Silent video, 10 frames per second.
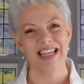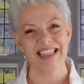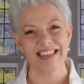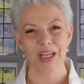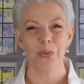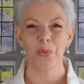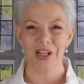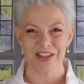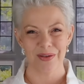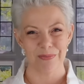Ladies,
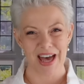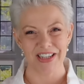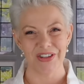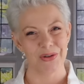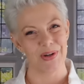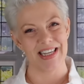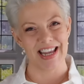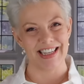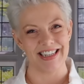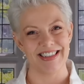welcome back to Green
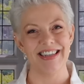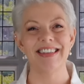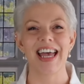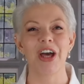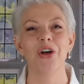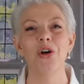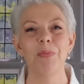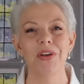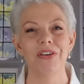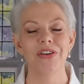Eclectics. I
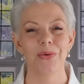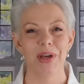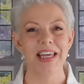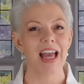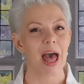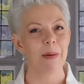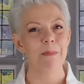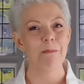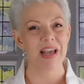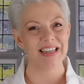hope you're doing
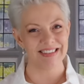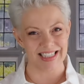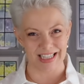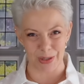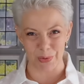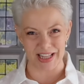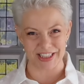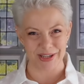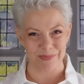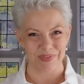amazingly
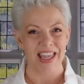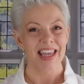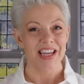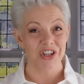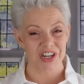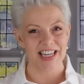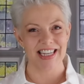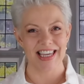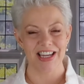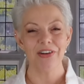well. Jane
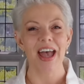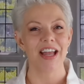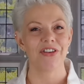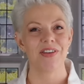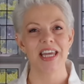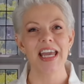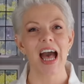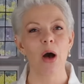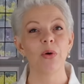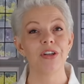here, and today
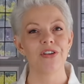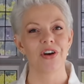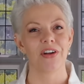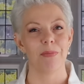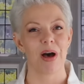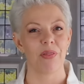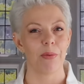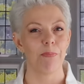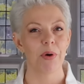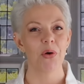I want to talk about
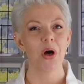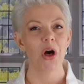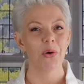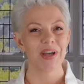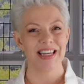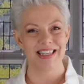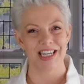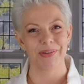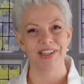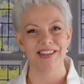the Boho
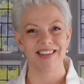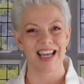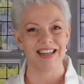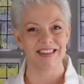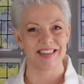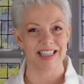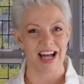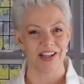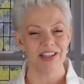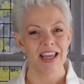interior design
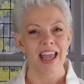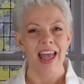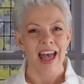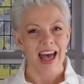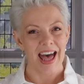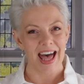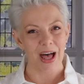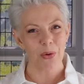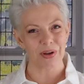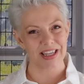style.
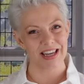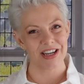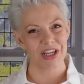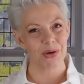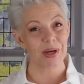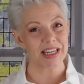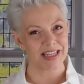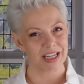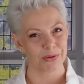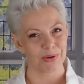How can you
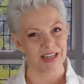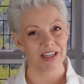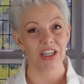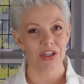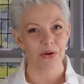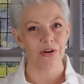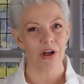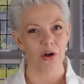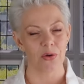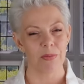decorate your
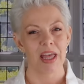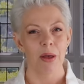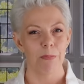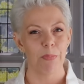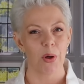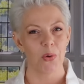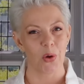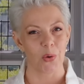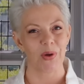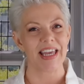home
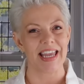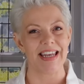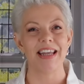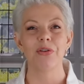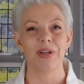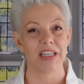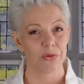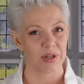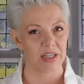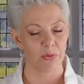Boho in
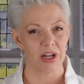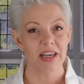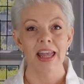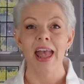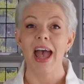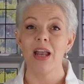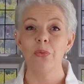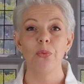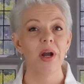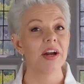2021?
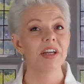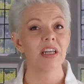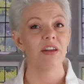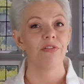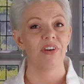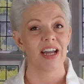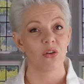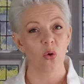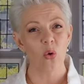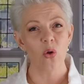And where can you
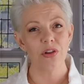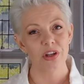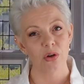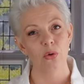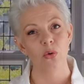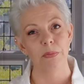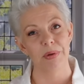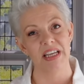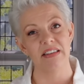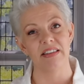find all the cool
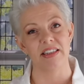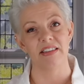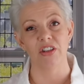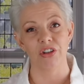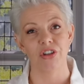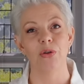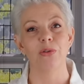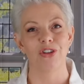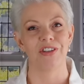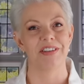pieces to do
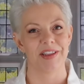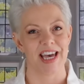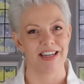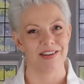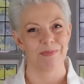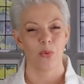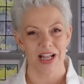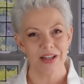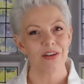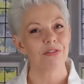just that?
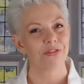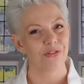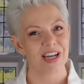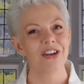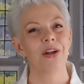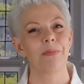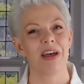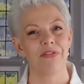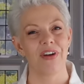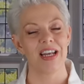Well, fret not,
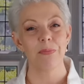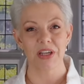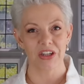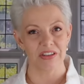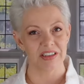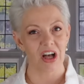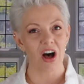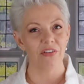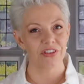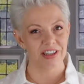my friend, because
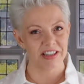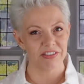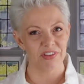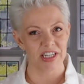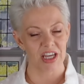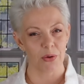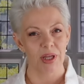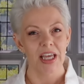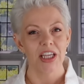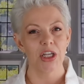after this video,
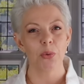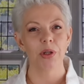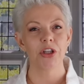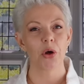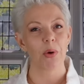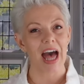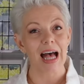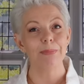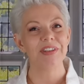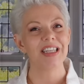you will know
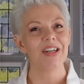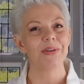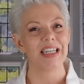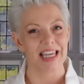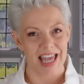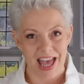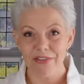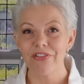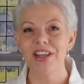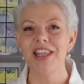absolutely
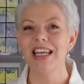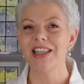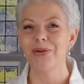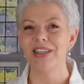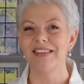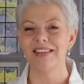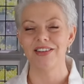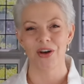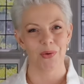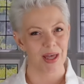everything there is to
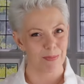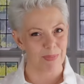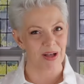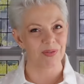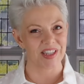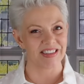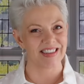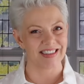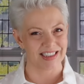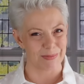know about
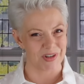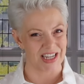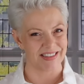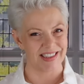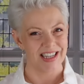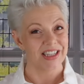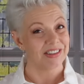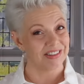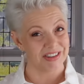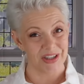this subject.
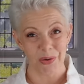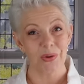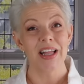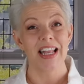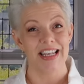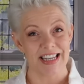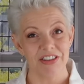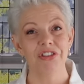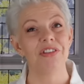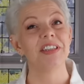So,
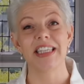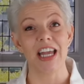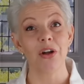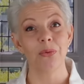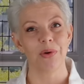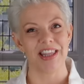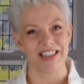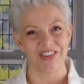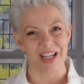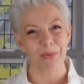let's just get on with
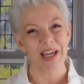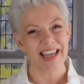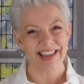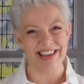it, shall we?